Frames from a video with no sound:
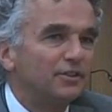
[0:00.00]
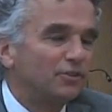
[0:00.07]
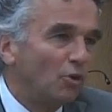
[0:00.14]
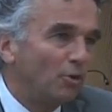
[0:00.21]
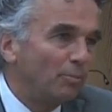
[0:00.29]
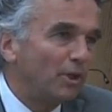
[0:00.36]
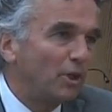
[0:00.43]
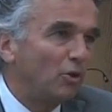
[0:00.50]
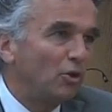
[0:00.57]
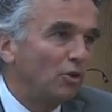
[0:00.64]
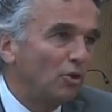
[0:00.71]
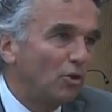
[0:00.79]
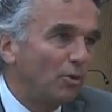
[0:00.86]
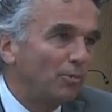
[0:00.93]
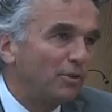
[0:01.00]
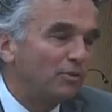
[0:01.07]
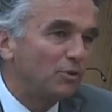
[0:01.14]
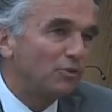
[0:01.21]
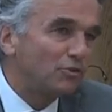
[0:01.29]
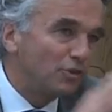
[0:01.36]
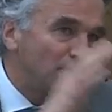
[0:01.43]
These big oil
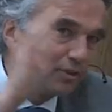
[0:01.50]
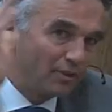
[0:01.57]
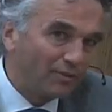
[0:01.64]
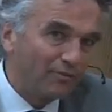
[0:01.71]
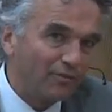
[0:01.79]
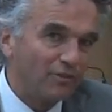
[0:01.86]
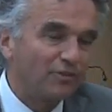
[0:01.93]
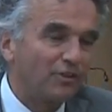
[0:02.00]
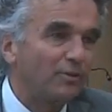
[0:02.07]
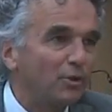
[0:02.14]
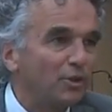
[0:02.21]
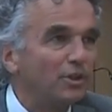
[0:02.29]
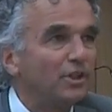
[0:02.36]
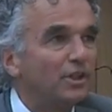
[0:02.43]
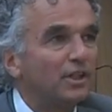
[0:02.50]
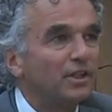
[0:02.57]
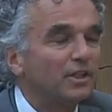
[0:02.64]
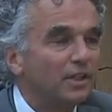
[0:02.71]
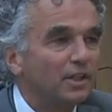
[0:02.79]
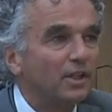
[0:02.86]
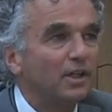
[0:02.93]
companies were still investing money
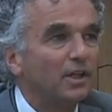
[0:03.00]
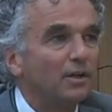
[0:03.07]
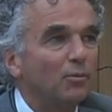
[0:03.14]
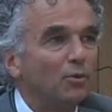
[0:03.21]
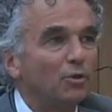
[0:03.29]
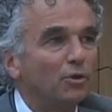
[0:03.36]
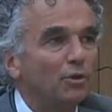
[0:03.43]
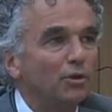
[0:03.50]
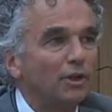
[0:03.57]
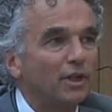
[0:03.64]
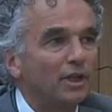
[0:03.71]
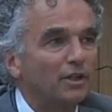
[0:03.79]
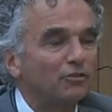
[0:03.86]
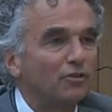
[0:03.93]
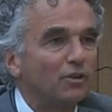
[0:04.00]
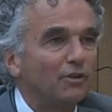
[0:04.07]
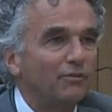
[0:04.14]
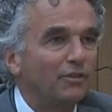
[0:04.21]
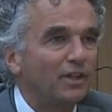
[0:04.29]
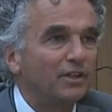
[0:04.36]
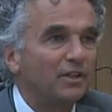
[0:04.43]
in uh, more oil and gas.
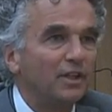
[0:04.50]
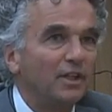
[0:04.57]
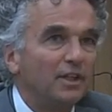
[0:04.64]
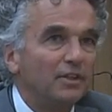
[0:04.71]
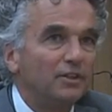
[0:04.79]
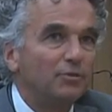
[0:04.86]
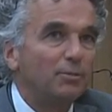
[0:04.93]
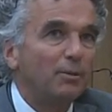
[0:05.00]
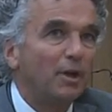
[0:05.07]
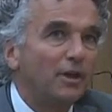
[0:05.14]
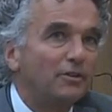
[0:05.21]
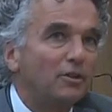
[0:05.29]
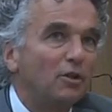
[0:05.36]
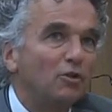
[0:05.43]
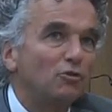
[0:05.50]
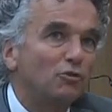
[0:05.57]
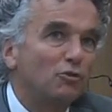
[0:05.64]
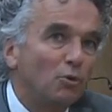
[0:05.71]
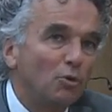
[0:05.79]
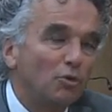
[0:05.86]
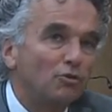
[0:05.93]
So I think this behind
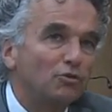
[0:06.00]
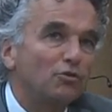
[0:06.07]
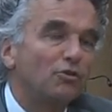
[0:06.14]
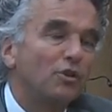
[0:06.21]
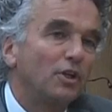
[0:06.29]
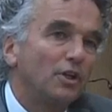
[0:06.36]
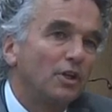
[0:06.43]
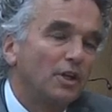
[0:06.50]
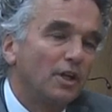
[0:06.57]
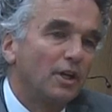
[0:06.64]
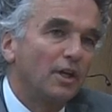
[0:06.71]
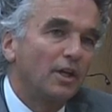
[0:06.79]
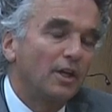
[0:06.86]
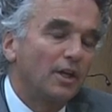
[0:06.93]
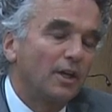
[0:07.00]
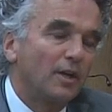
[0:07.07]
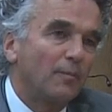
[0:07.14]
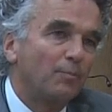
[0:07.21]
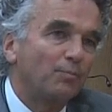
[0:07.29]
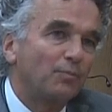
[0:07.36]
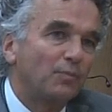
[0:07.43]
closed doors
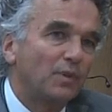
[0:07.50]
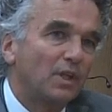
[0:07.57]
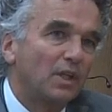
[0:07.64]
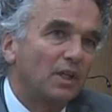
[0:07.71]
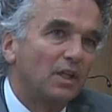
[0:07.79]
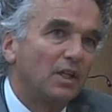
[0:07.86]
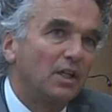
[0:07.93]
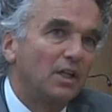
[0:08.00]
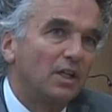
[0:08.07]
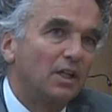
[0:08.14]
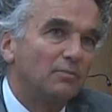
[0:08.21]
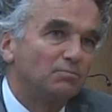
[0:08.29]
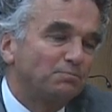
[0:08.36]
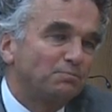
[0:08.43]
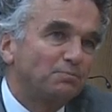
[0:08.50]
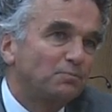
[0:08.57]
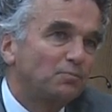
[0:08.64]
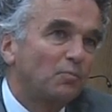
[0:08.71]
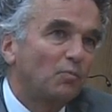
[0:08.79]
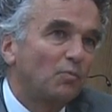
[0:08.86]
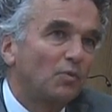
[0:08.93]
um, um,
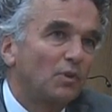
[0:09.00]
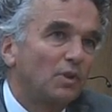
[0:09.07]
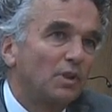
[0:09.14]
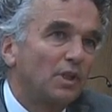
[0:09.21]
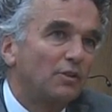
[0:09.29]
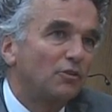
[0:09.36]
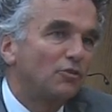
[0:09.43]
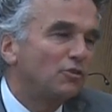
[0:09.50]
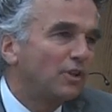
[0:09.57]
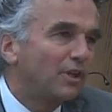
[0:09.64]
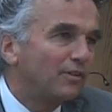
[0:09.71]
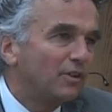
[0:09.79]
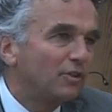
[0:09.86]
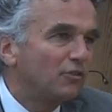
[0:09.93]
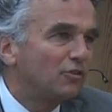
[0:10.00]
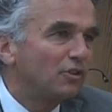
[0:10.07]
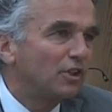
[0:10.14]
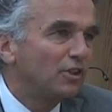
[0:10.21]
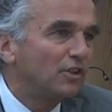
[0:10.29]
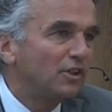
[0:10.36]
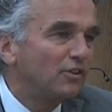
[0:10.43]
yeah, doesn't ha
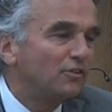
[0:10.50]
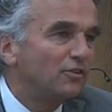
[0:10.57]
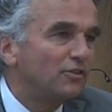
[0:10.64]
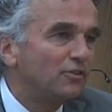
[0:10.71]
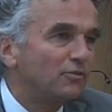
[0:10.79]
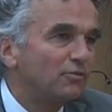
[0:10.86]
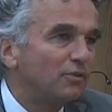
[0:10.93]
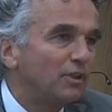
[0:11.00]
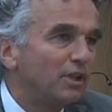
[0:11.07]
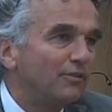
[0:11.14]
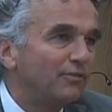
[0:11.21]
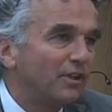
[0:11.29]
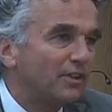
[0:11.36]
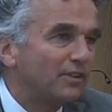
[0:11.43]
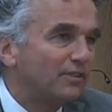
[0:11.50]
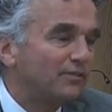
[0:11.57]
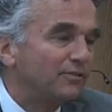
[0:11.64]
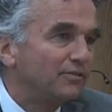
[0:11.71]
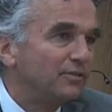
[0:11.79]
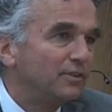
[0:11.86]
does isn't really effective.